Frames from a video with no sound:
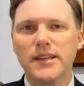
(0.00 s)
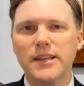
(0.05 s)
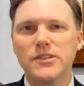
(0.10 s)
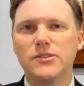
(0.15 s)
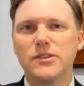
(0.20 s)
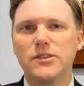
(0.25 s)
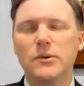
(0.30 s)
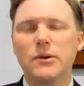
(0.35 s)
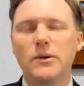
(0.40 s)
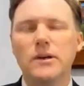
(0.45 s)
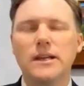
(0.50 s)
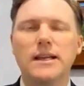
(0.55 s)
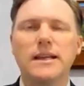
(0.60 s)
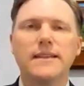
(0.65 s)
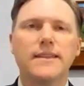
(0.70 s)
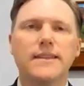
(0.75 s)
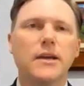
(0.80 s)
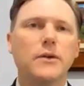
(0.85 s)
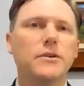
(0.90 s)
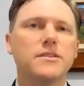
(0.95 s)
So
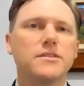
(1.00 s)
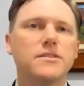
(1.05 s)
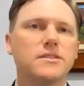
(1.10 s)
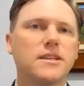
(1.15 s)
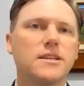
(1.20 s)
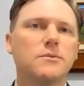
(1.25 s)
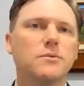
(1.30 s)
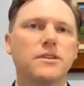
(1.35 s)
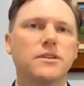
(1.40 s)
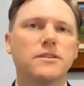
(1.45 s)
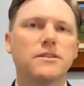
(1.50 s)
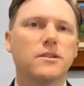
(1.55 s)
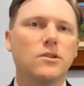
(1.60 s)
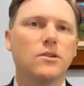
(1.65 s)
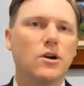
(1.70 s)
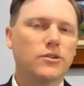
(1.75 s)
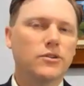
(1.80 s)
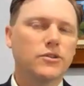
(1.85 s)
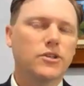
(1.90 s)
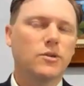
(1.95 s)
they want to see what the
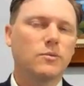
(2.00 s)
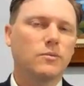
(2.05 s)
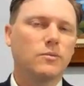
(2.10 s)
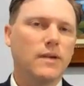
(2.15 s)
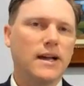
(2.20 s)
long-term